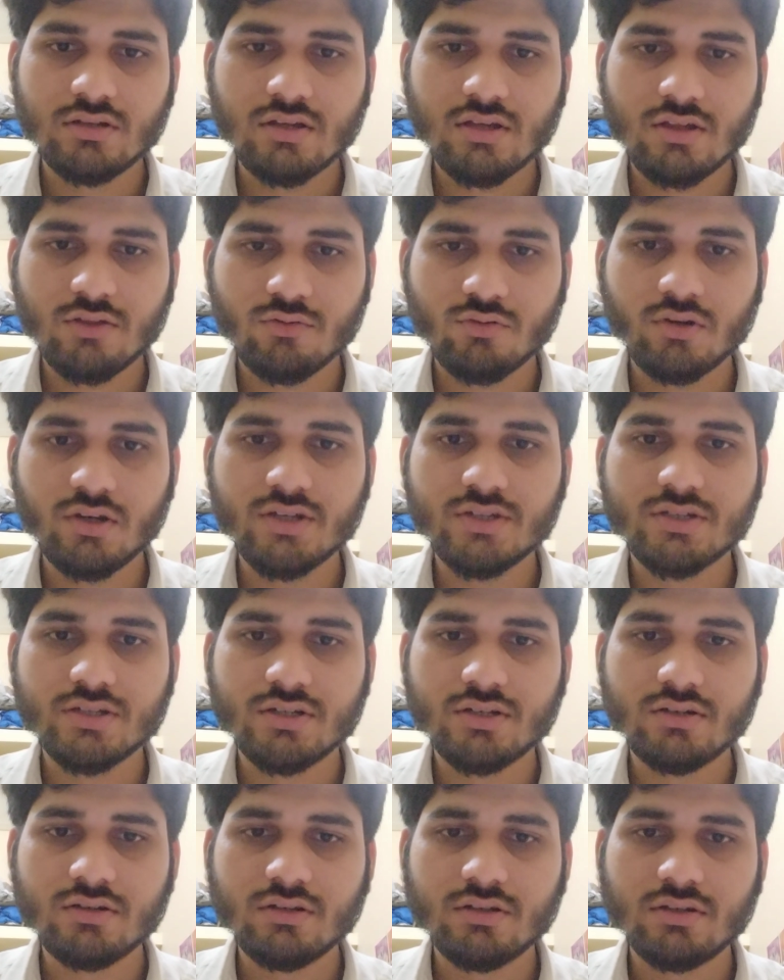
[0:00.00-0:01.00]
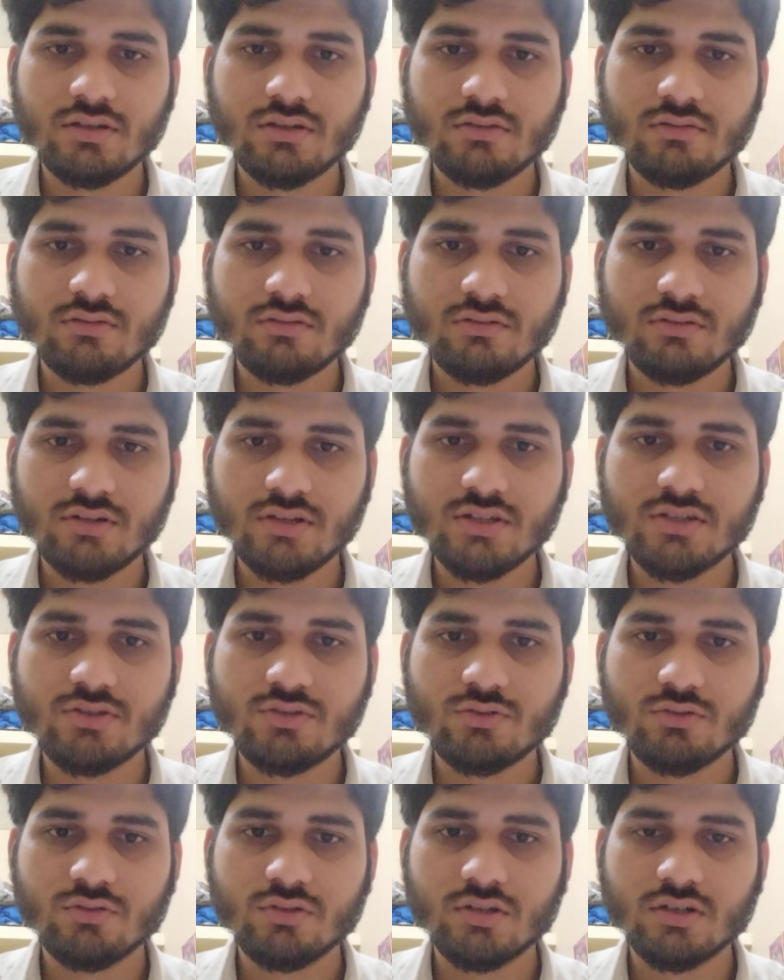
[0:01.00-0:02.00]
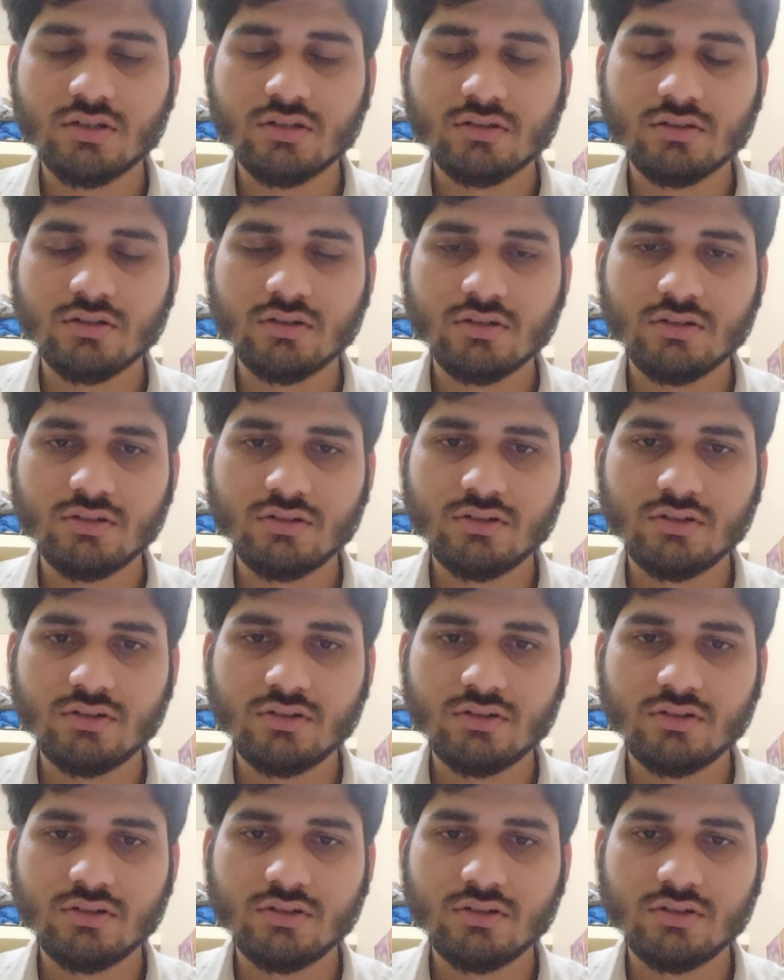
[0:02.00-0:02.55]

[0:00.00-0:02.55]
insolation is reached to the earth,